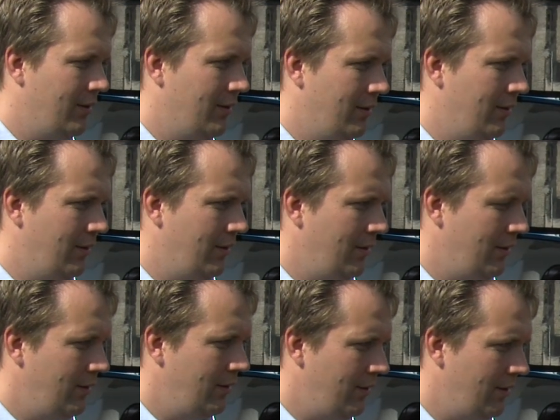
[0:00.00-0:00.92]

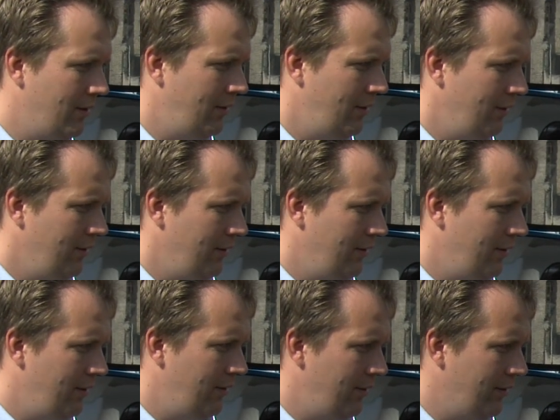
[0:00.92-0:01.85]

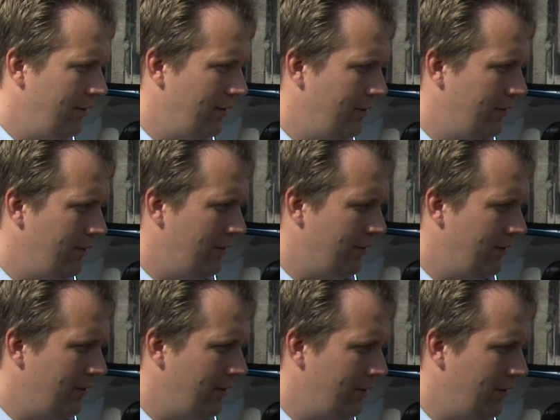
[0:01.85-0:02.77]

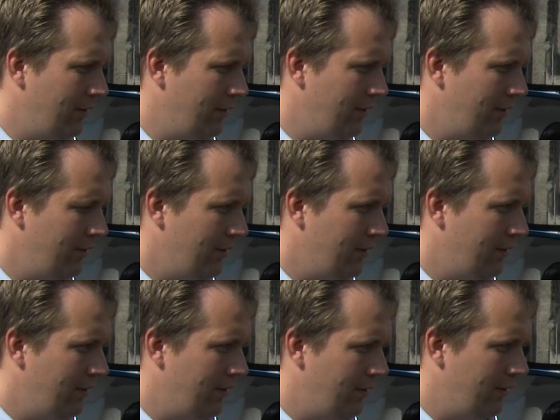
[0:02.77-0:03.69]

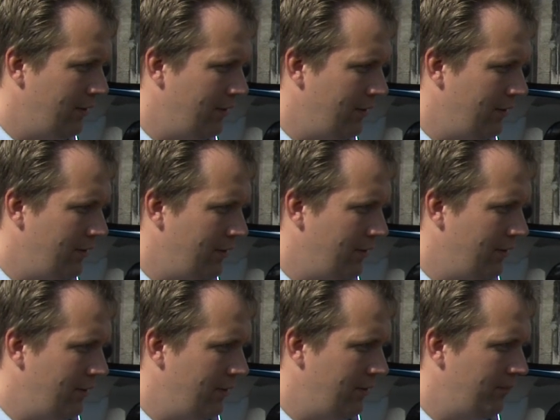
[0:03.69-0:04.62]

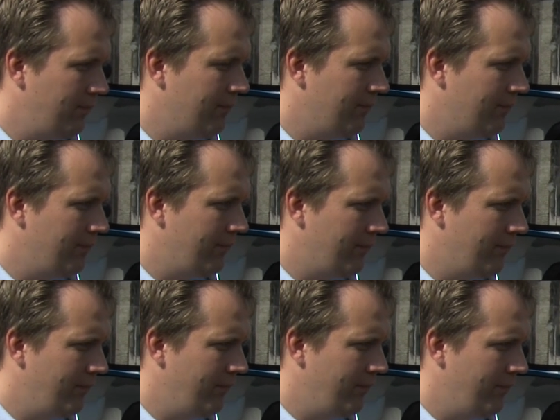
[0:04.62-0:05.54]

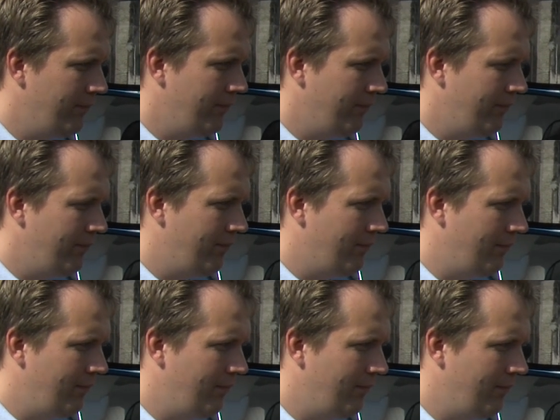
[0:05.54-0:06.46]

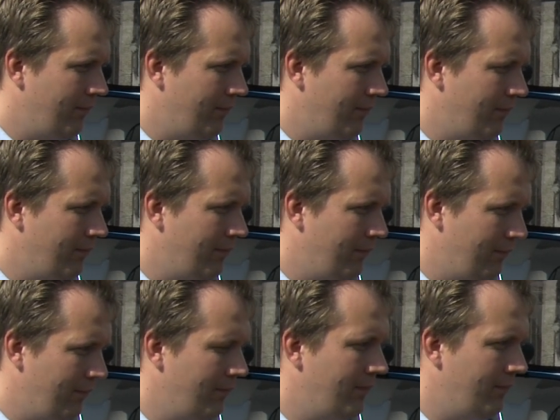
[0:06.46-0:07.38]

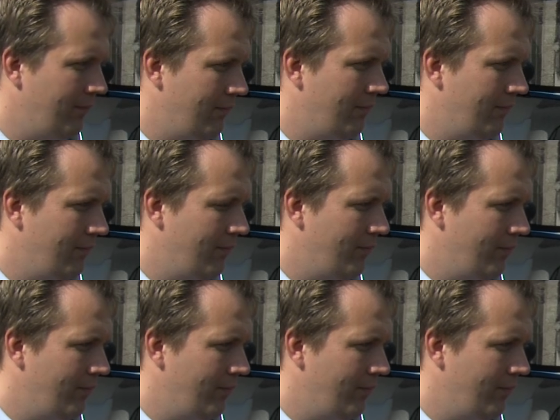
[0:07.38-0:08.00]
[no speech]